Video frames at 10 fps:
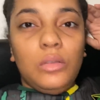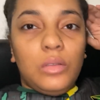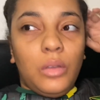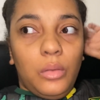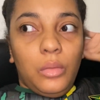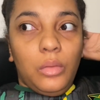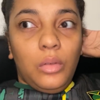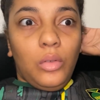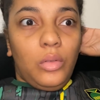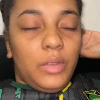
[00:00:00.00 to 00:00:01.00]
so
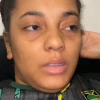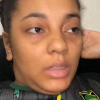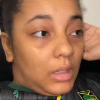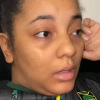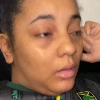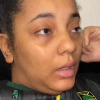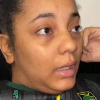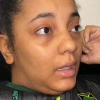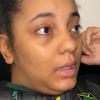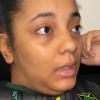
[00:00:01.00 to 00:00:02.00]
obviously now i
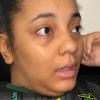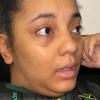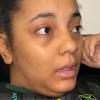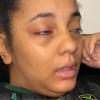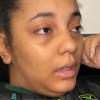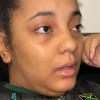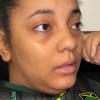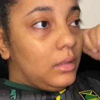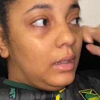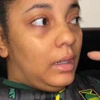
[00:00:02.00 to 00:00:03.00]
get in there
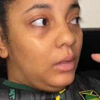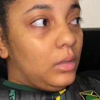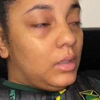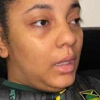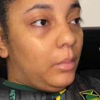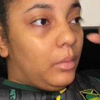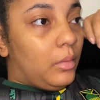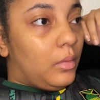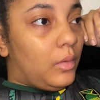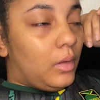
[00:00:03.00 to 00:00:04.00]
and i lay on the
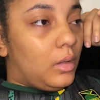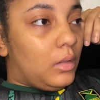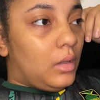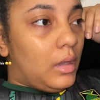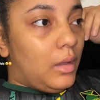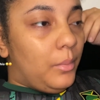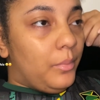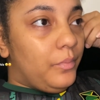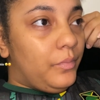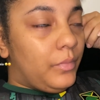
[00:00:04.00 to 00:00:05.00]
table
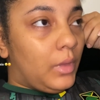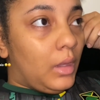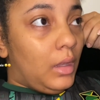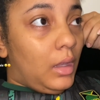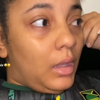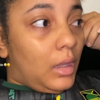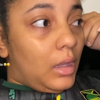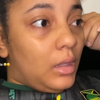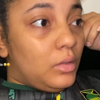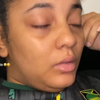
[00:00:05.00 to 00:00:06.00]
um
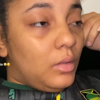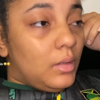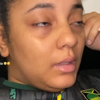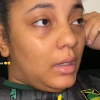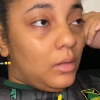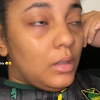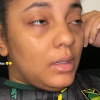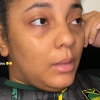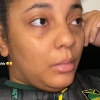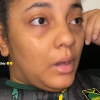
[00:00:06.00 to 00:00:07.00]
as soon as i laid on the
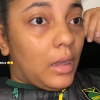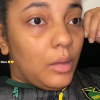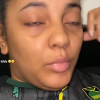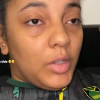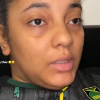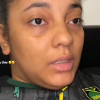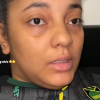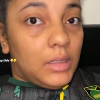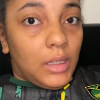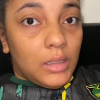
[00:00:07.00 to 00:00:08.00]
table like i burst
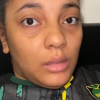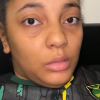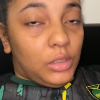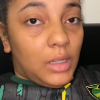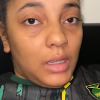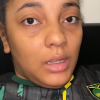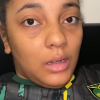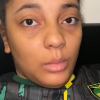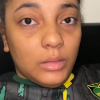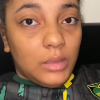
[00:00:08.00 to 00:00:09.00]
into tears i was
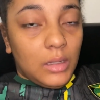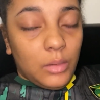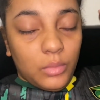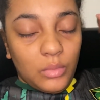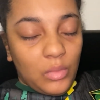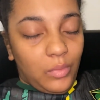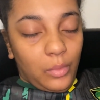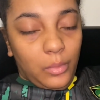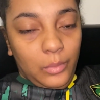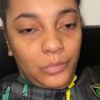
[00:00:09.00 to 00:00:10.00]
shaking i was it was
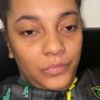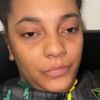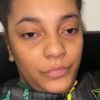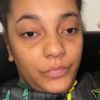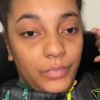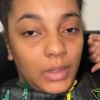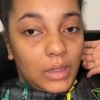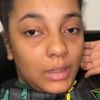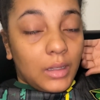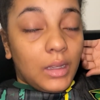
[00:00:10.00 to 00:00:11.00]
awful
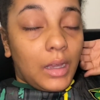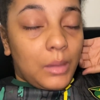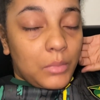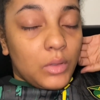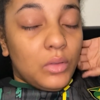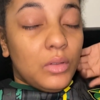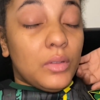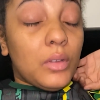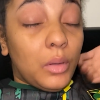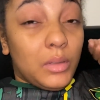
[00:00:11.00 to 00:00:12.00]
like i'm
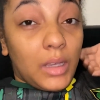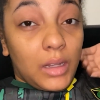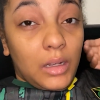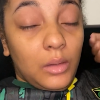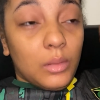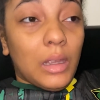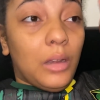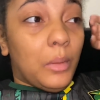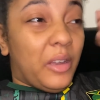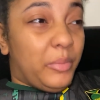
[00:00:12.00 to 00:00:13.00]
so scared of needles i
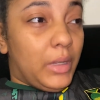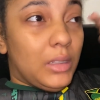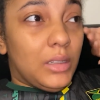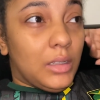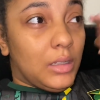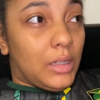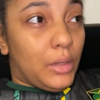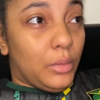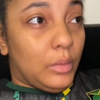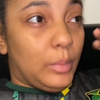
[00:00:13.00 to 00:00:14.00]
know i have piercings and
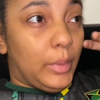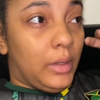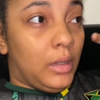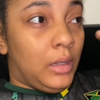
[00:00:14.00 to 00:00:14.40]
tattoos but